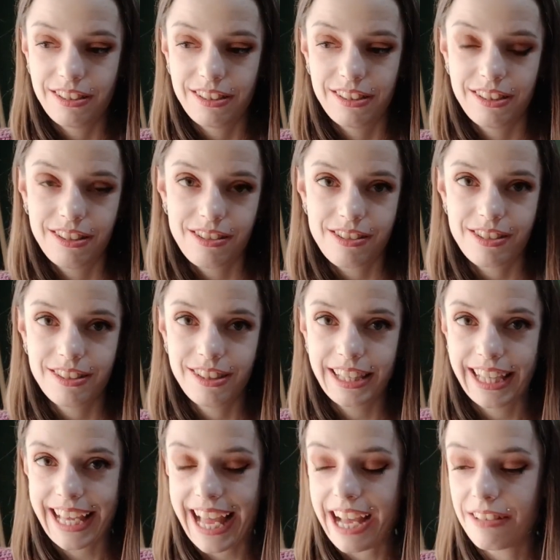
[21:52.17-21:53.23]
does it
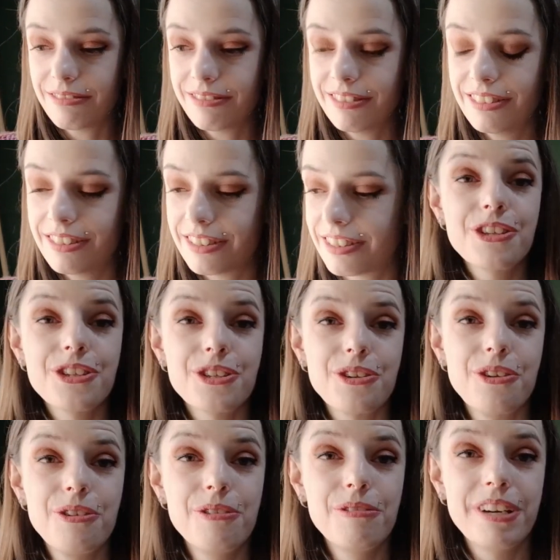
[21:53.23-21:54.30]
count?
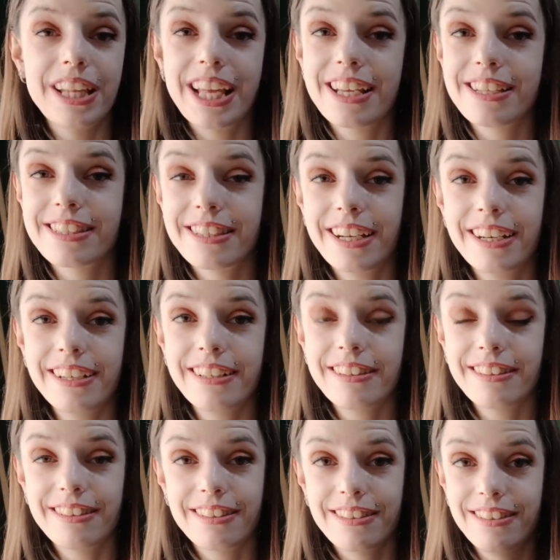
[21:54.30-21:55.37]
So when I started
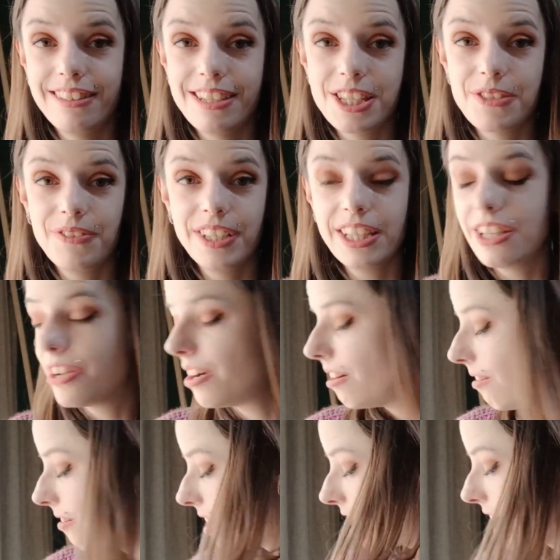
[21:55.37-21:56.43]
this
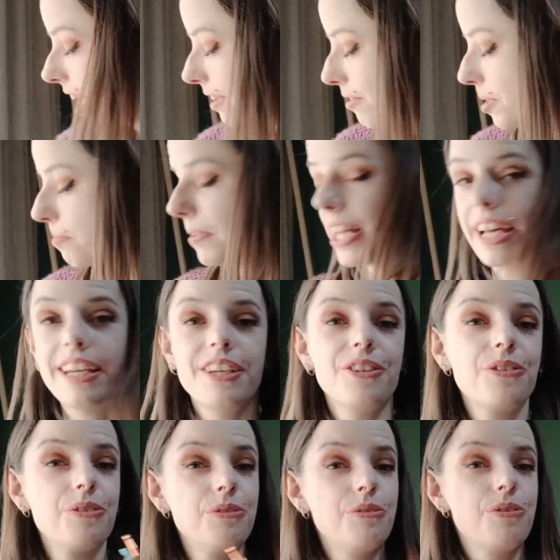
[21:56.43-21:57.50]
video, I was planning
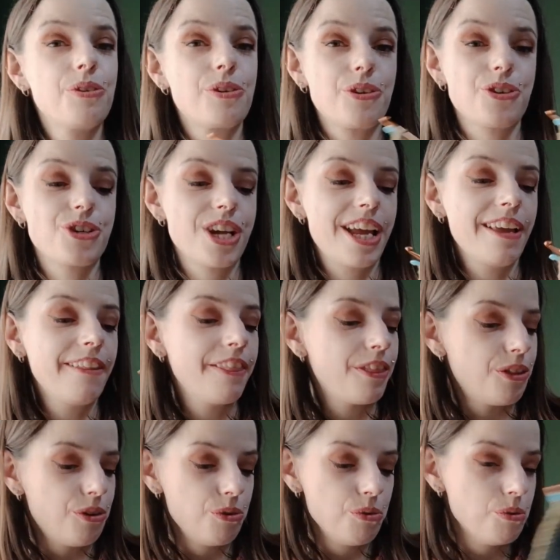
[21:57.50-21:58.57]
to crochet
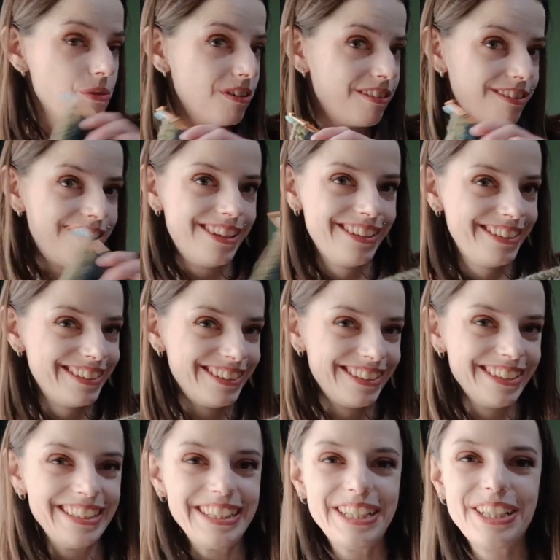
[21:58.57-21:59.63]
through,
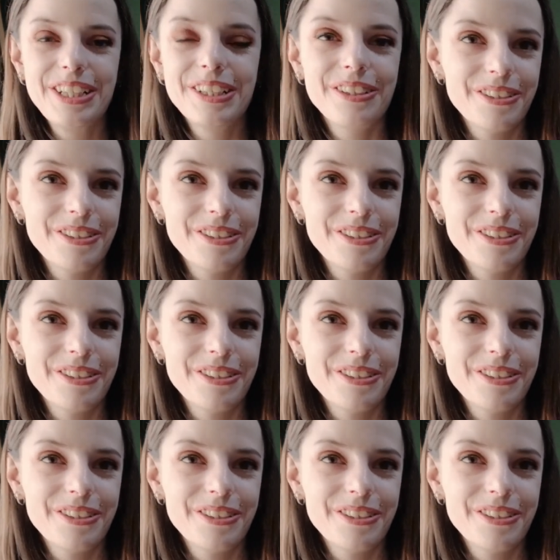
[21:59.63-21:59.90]
you